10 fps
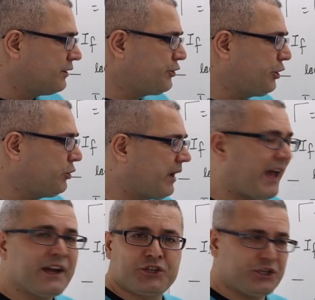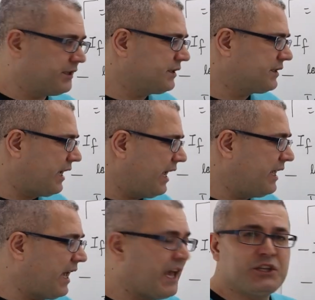Two actions,
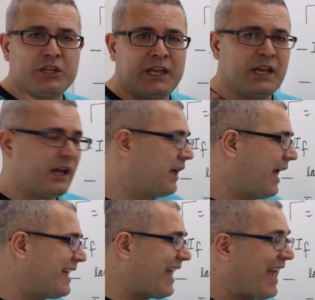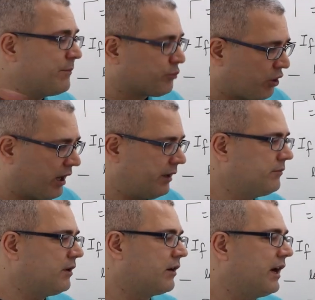A
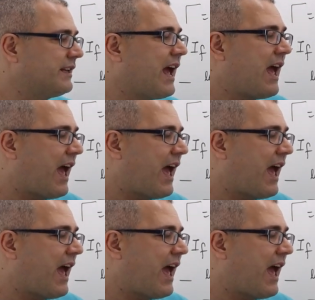prime, all right?